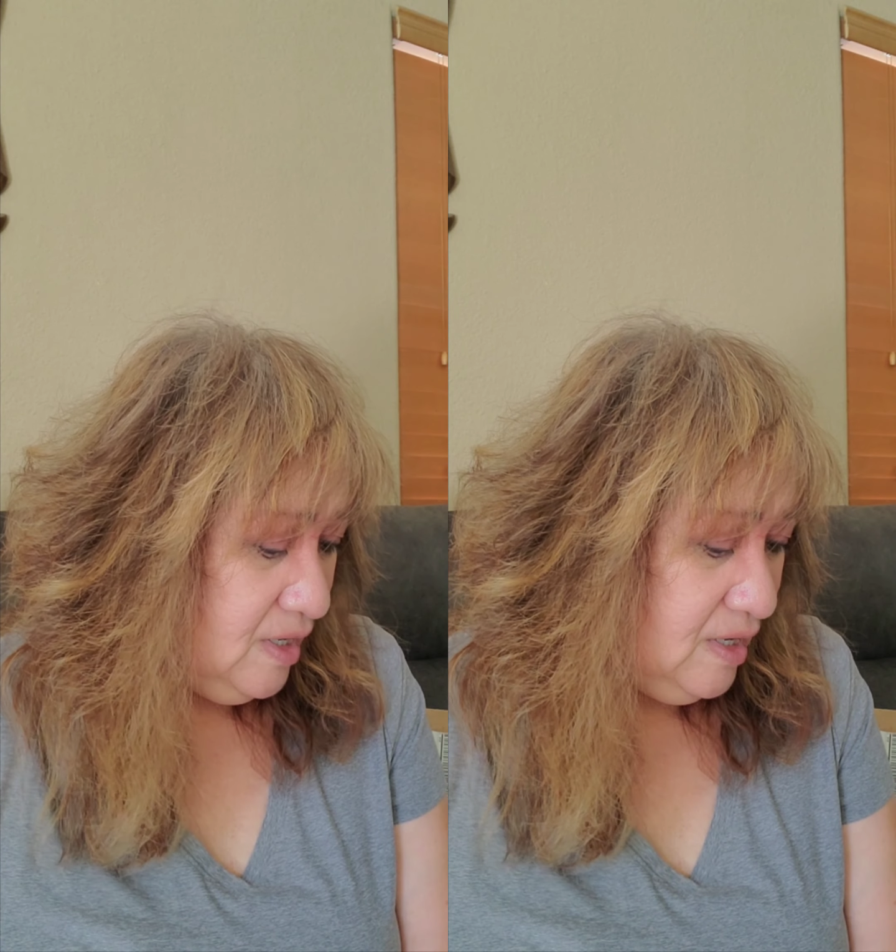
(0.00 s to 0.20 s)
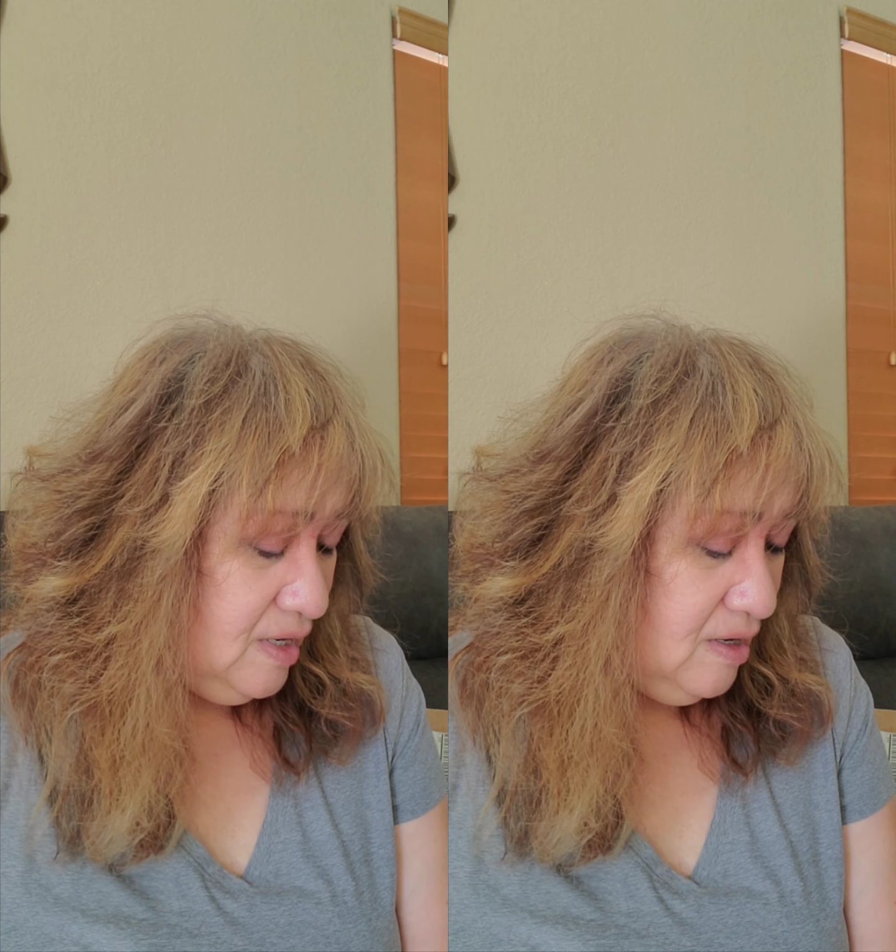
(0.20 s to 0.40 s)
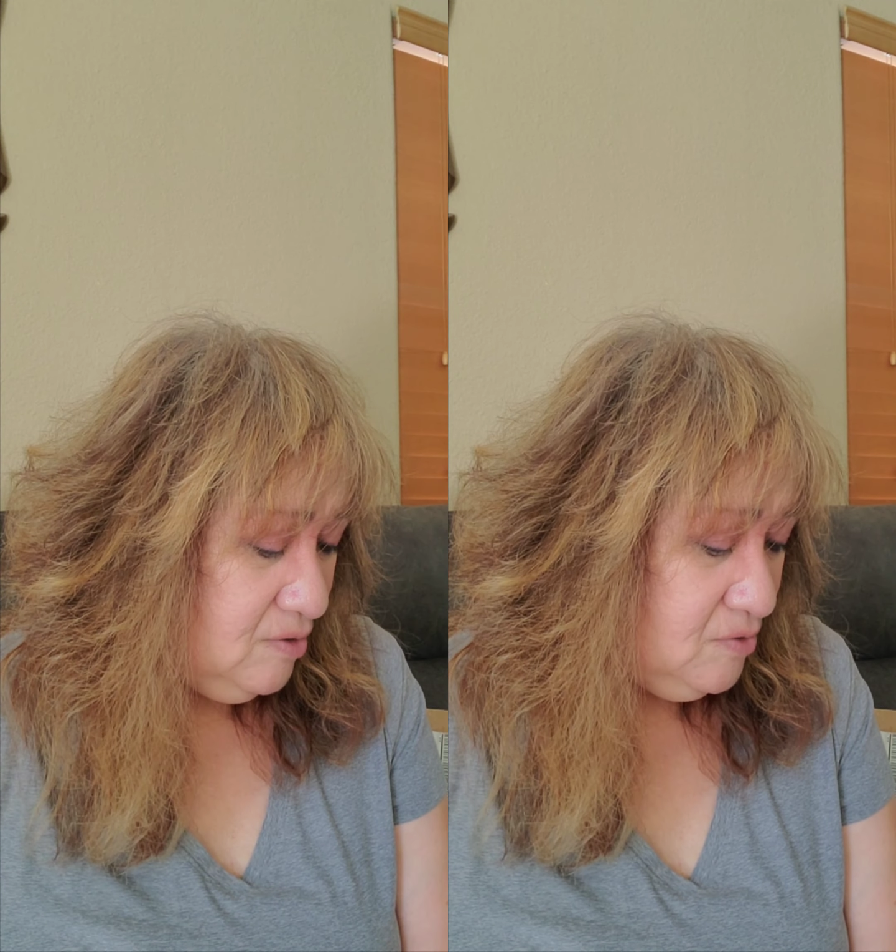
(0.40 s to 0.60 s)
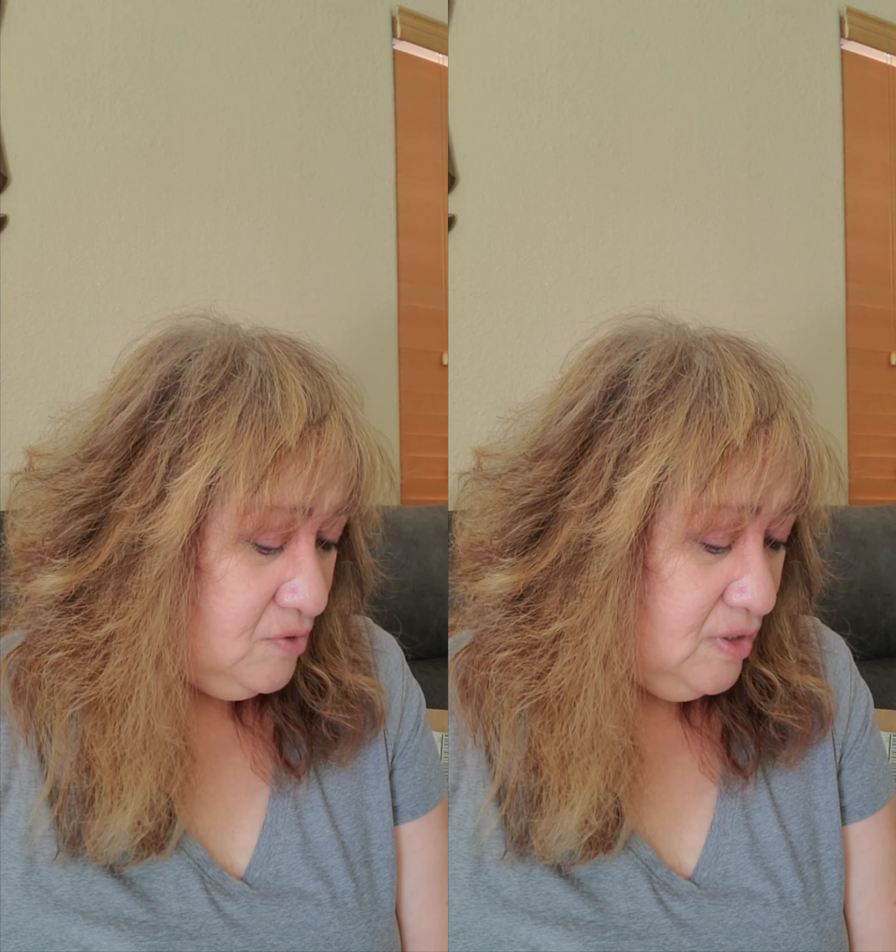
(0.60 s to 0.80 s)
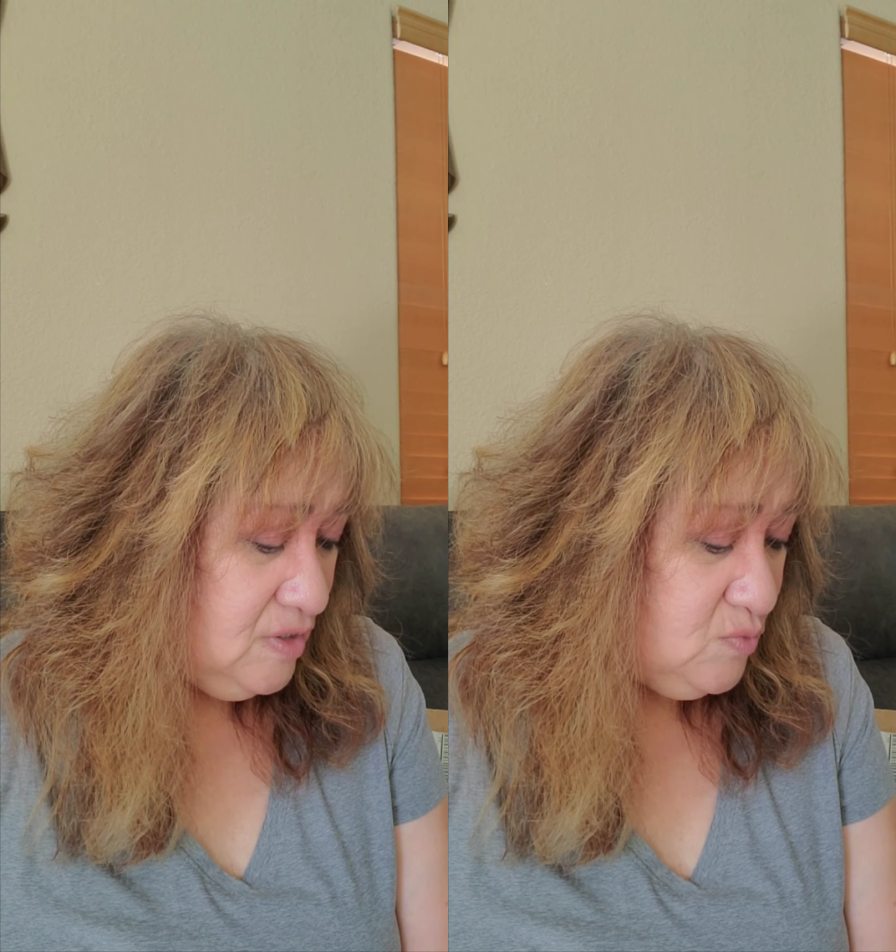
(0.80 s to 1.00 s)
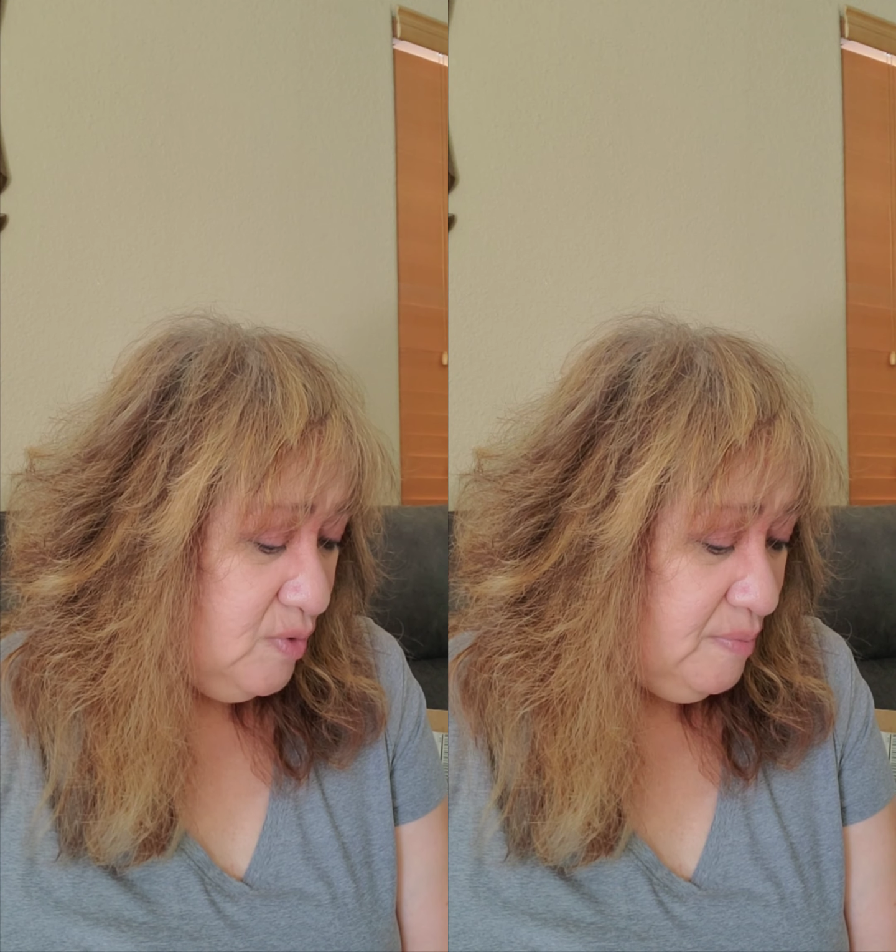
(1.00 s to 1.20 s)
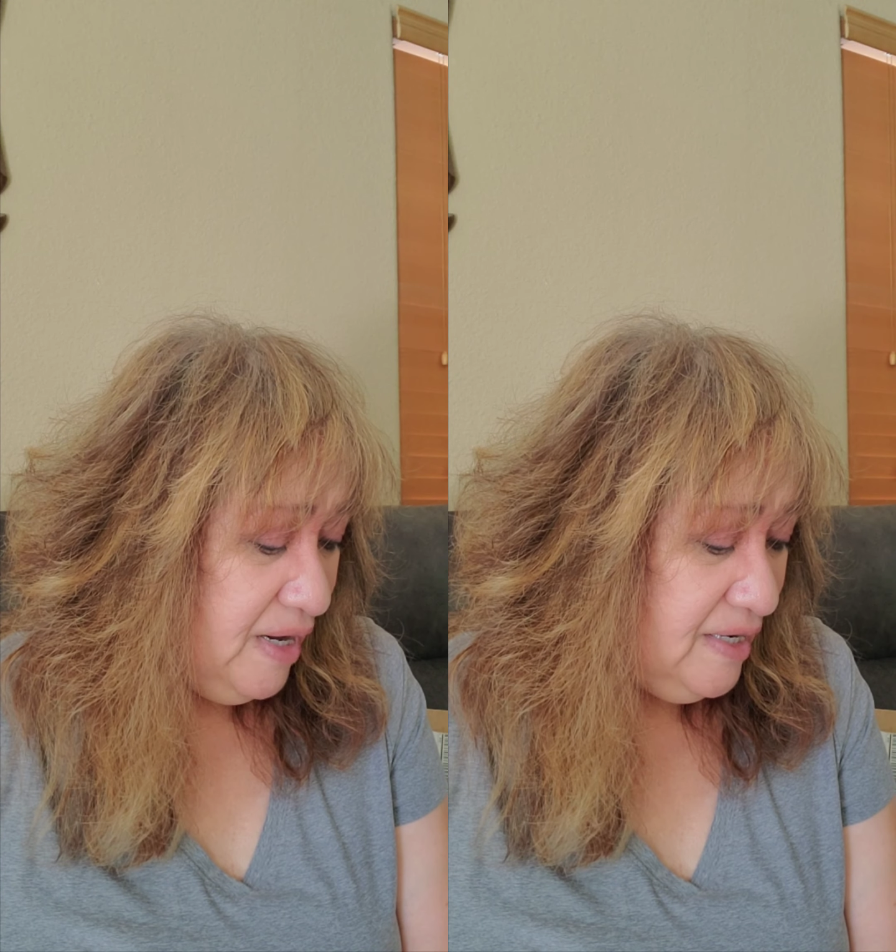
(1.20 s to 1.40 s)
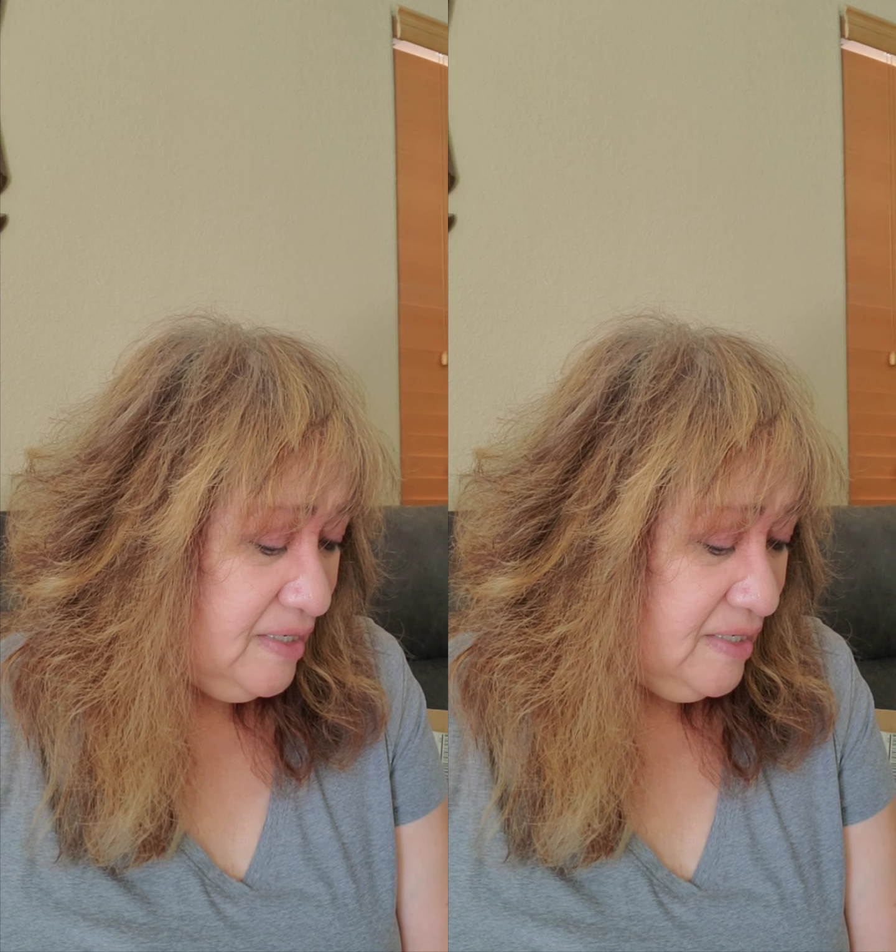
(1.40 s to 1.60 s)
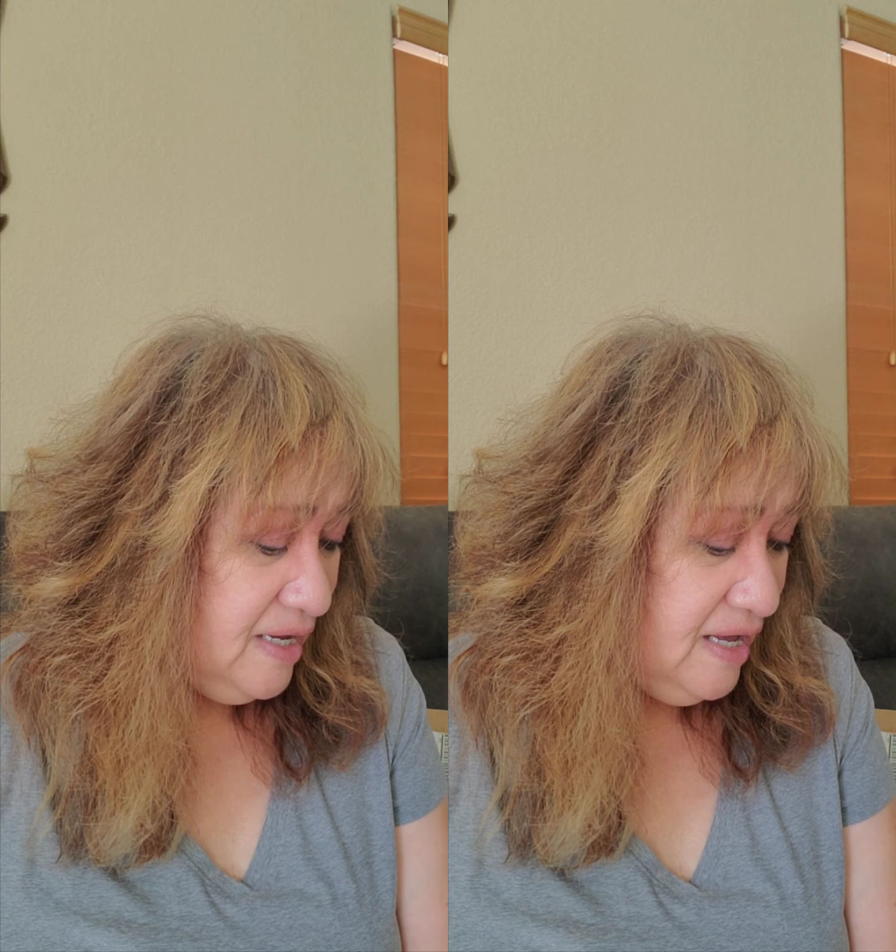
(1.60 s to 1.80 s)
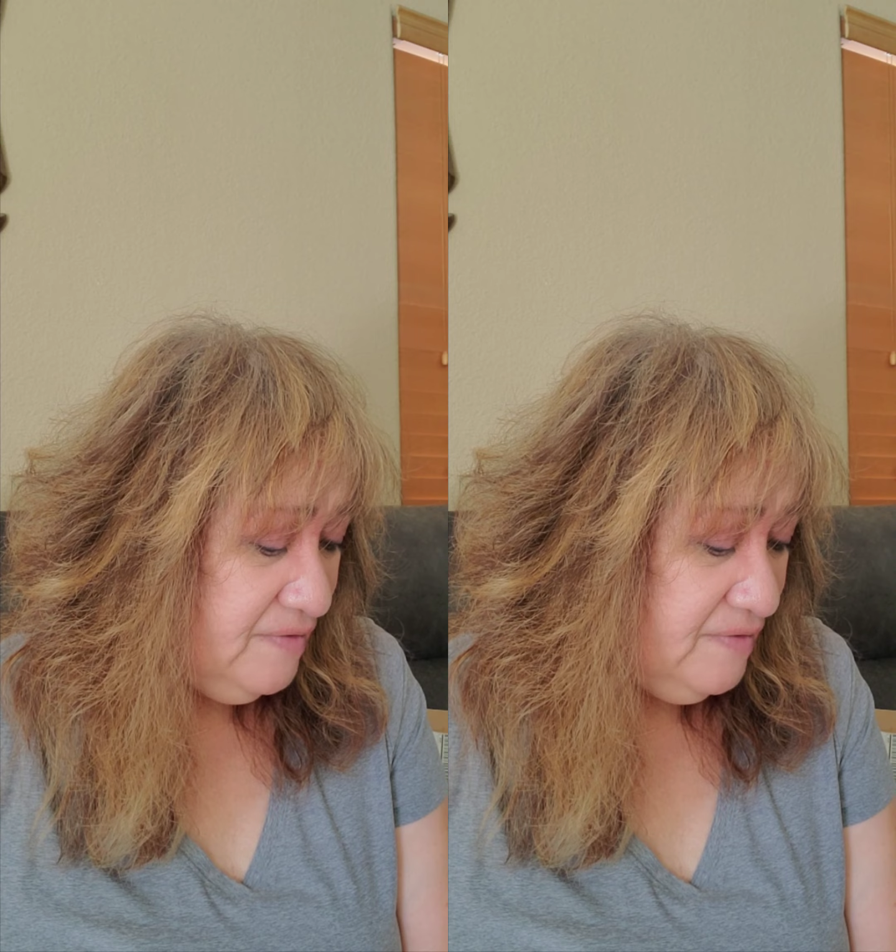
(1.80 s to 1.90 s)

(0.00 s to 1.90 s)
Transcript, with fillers: uh, who knows, we might uh,